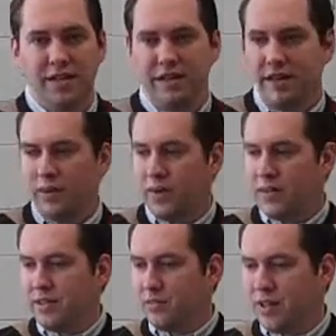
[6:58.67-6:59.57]
Now, the way
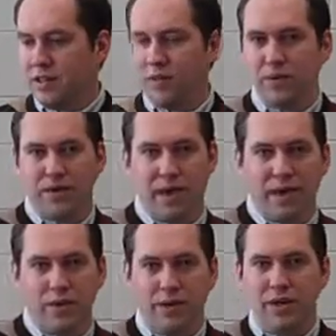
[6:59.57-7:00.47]
we deal with
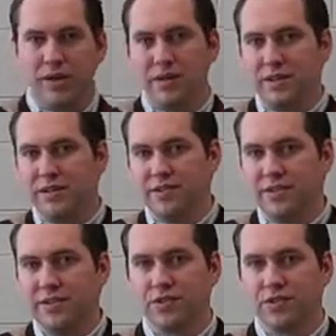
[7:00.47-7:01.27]
equity is a little